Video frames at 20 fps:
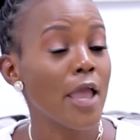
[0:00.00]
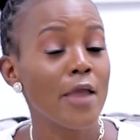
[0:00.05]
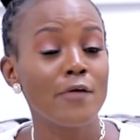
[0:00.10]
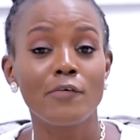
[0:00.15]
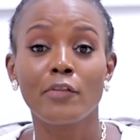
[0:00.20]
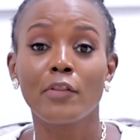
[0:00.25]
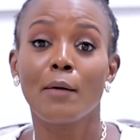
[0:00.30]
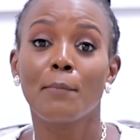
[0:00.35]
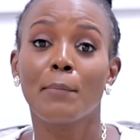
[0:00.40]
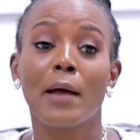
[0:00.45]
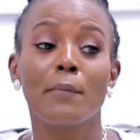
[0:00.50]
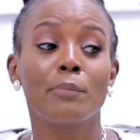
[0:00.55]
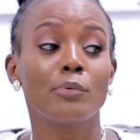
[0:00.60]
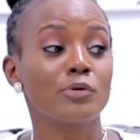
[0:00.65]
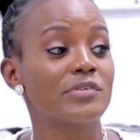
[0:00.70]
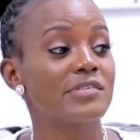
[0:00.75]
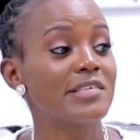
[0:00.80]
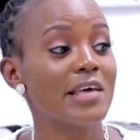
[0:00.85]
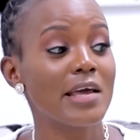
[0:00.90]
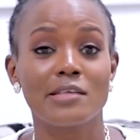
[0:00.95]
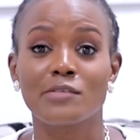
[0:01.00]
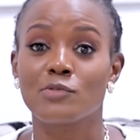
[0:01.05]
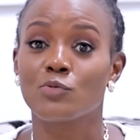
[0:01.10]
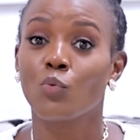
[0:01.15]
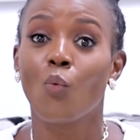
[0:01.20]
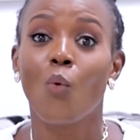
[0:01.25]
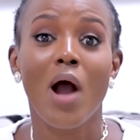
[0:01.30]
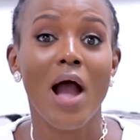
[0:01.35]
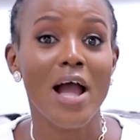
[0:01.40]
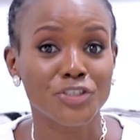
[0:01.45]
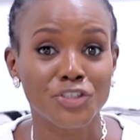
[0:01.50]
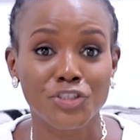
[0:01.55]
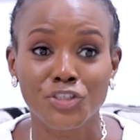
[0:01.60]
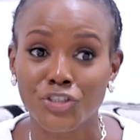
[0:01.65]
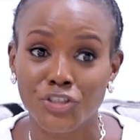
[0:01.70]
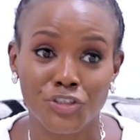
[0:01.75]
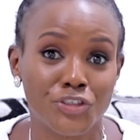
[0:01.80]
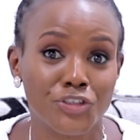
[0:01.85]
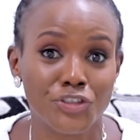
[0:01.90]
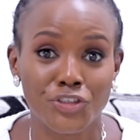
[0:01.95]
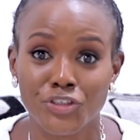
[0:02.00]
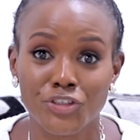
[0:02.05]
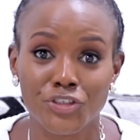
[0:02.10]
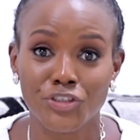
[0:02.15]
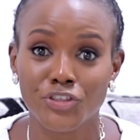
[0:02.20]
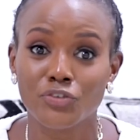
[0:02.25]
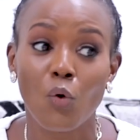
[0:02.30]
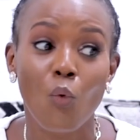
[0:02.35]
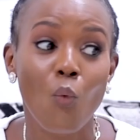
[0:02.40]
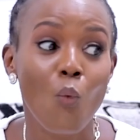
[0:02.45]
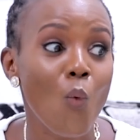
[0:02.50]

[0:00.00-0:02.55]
Even the Bible says, watch